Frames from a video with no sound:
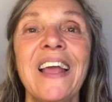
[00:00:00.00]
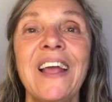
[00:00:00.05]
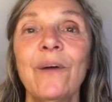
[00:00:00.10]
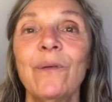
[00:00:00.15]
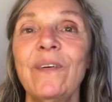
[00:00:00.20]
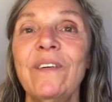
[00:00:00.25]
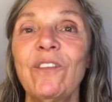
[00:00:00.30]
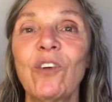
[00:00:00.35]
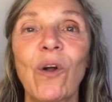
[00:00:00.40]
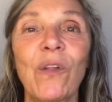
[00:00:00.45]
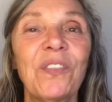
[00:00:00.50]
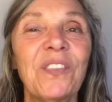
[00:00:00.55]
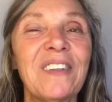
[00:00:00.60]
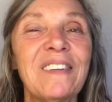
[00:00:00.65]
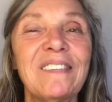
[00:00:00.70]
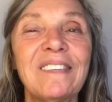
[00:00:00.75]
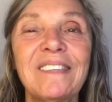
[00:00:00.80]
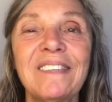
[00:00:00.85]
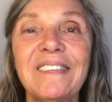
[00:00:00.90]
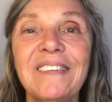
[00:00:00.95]
we've got the
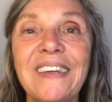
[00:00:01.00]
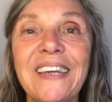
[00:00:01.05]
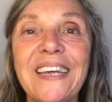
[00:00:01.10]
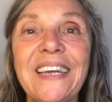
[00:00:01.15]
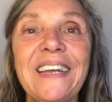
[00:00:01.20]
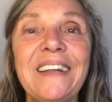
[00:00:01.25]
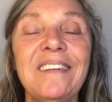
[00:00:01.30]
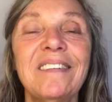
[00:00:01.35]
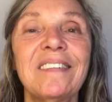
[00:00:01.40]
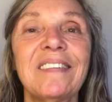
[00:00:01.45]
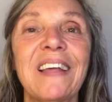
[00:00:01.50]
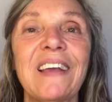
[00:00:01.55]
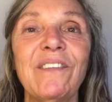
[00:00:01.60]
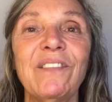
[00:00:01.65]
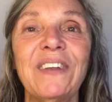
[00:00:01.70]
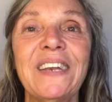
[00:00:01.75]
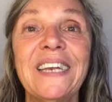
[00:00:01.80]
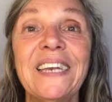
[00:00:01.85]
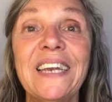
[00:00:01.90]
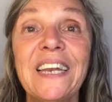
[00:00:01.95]
seeds, they've
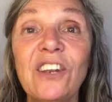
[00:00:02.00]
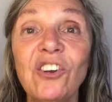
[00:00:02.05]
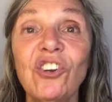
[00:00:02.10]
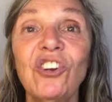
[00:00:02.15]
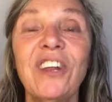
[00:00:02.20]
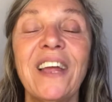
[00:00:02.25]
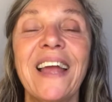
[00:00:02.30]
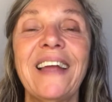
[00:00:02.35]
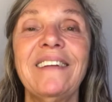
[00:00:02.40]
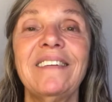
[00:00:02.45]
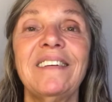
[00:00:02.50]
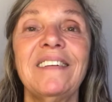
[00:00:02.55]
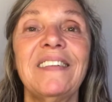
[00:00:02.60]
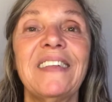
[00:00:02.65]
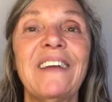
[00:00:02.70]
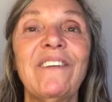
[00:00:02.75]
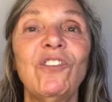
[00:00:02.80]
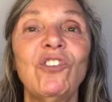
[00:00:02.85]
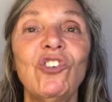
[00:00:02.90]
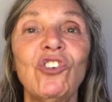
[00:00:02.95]
initiated,
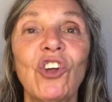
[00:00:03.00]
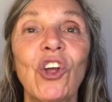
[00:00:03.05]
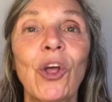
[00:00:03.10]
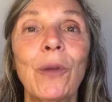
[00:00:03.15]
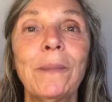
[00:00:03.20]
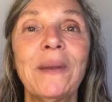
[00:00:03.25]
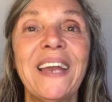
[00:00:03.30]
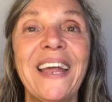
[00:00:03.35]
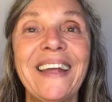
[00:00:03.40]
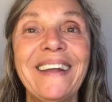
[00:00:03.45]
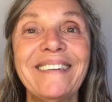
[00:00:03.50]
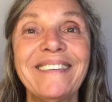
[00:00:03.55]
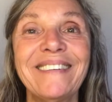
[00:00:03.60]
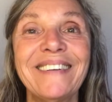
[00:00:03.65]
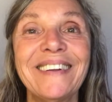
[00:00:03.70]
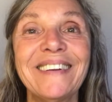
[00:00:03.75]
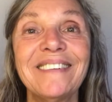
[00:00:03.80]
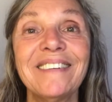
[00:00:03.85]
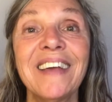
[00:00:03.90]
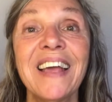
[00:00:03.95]
they've
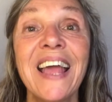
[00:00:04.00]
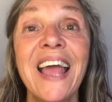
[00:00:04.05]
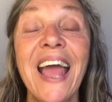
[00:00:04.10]
germinated,